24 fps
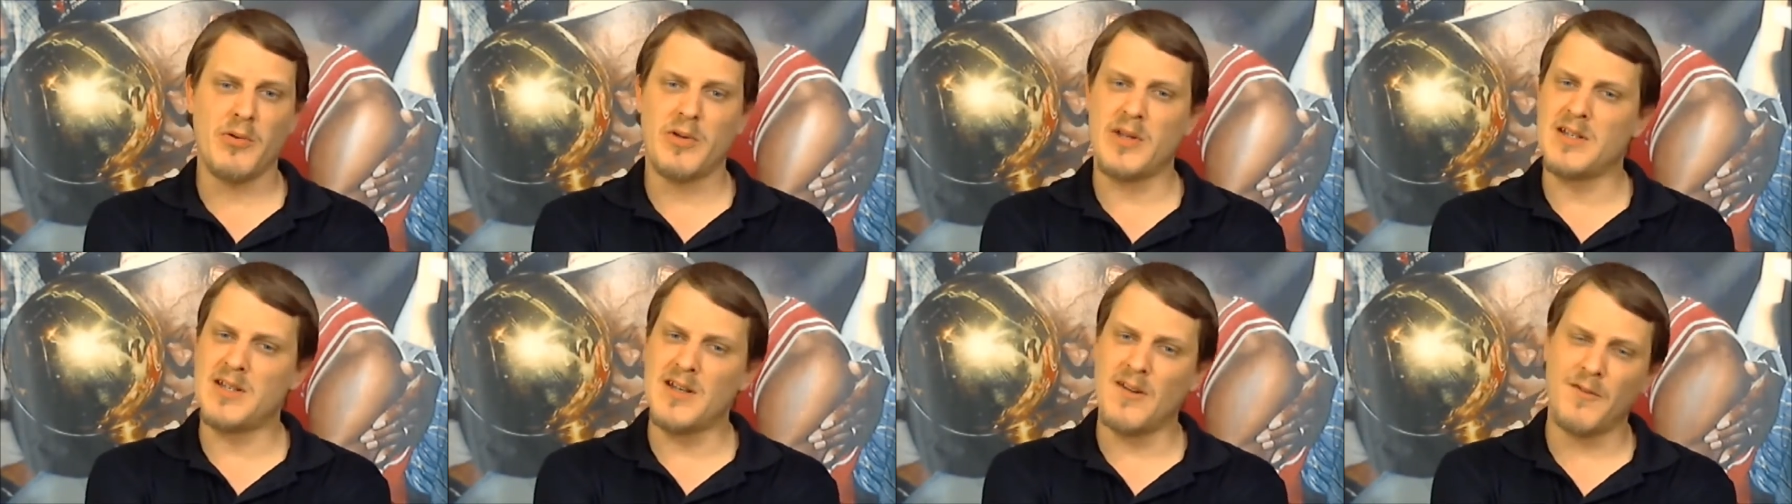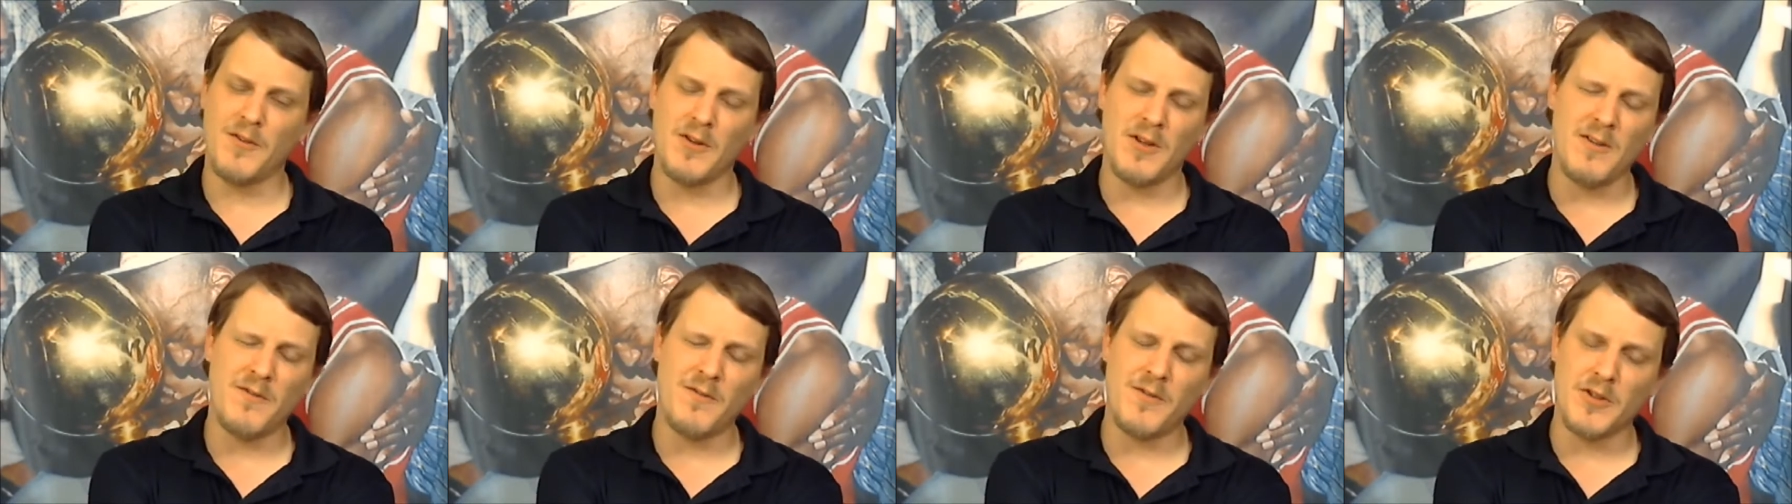He
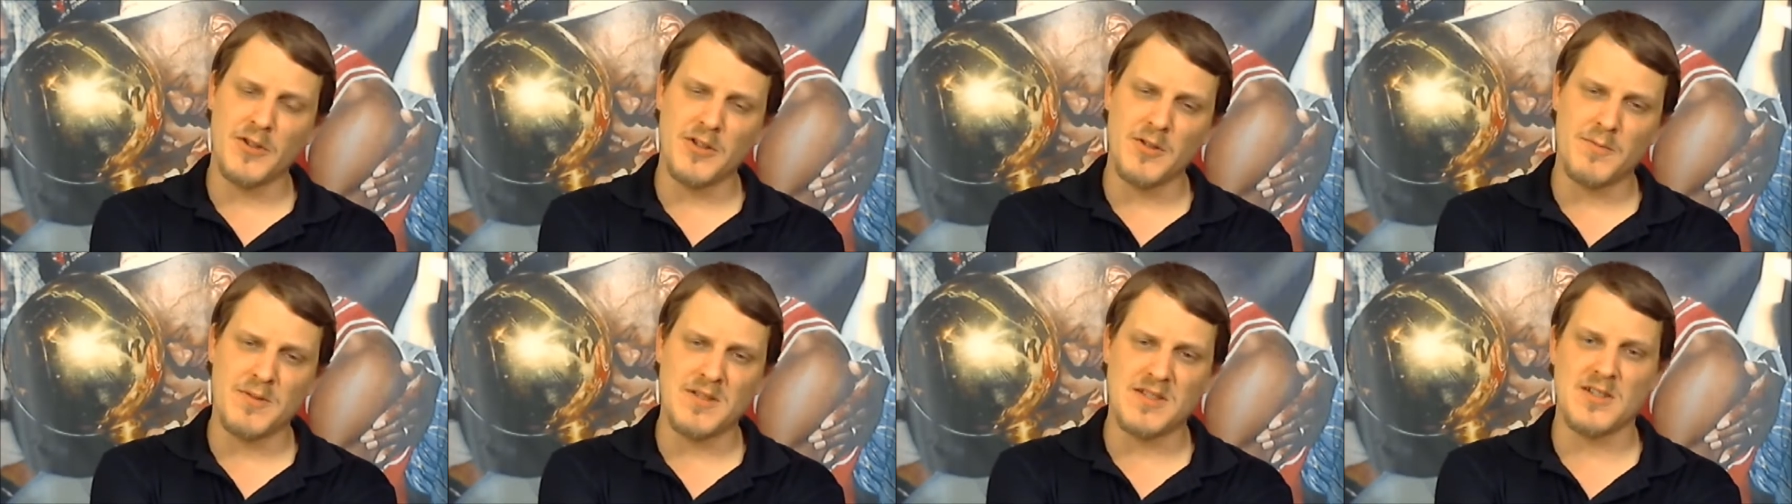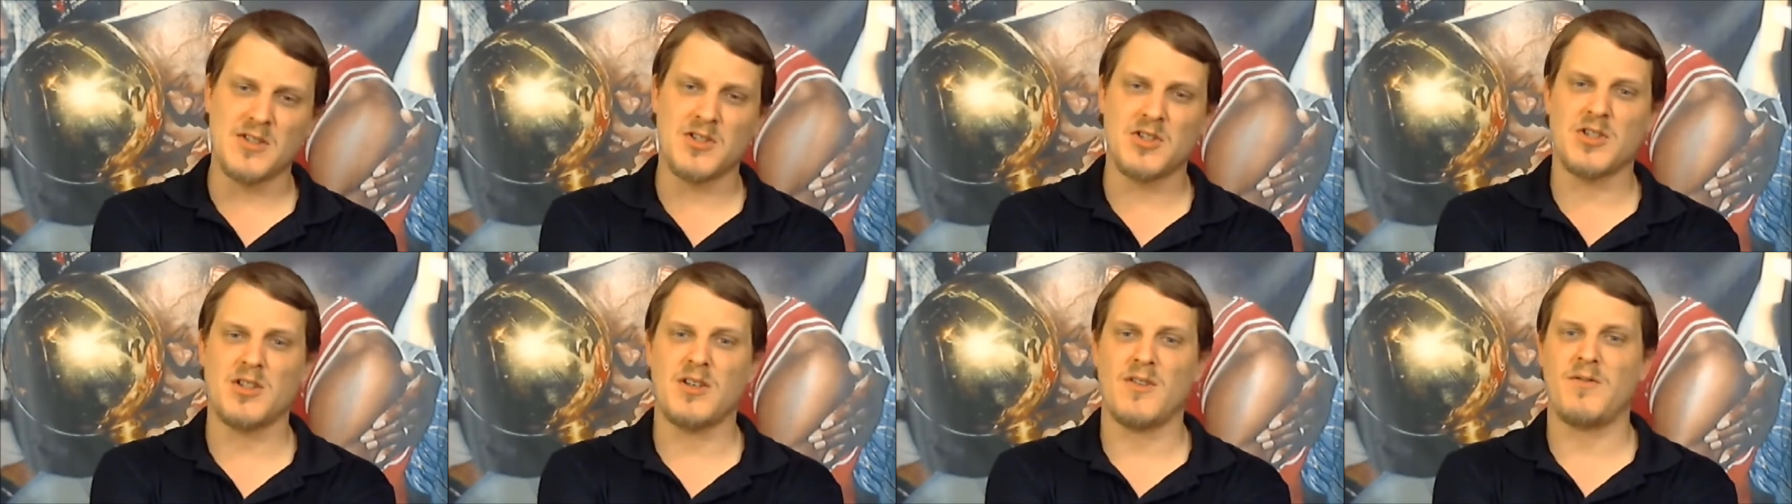definitely filled a
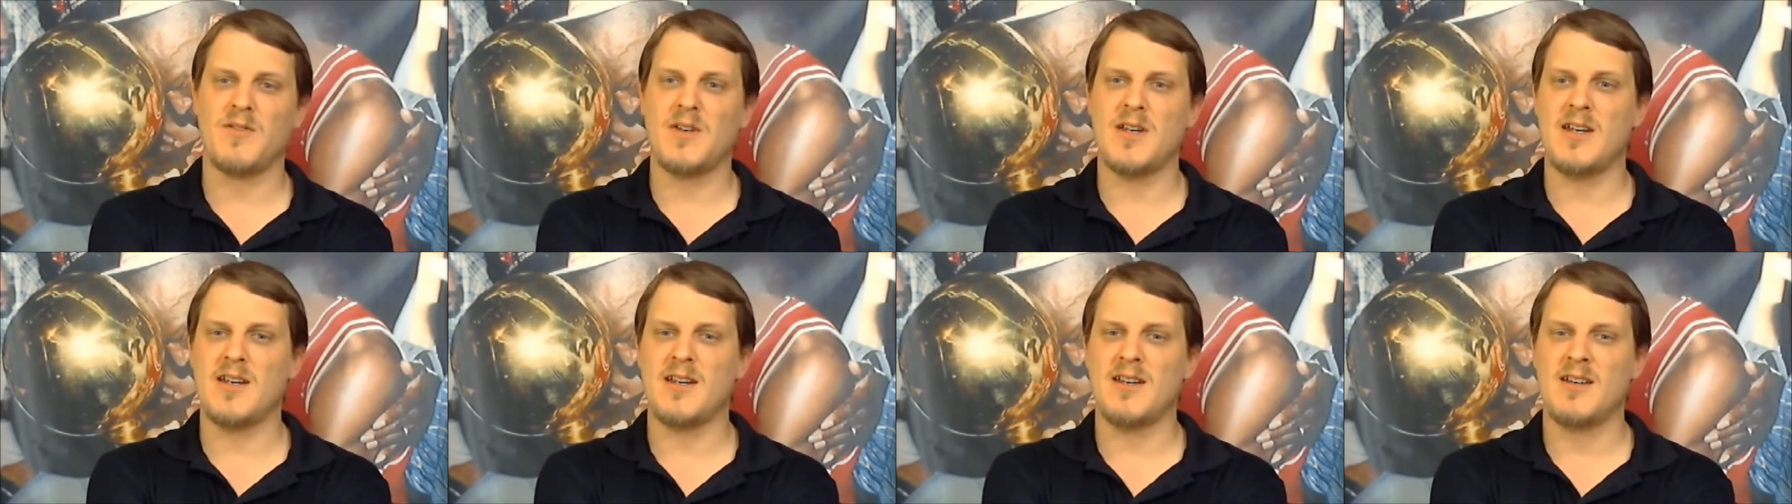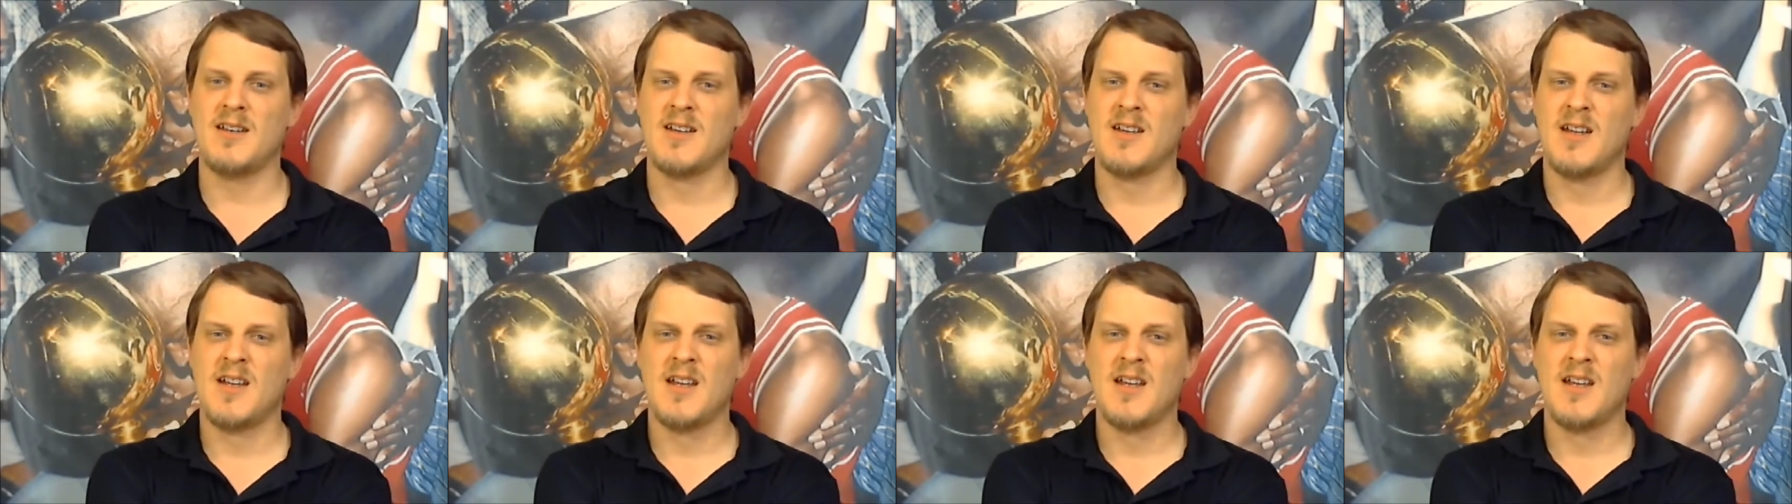position of need.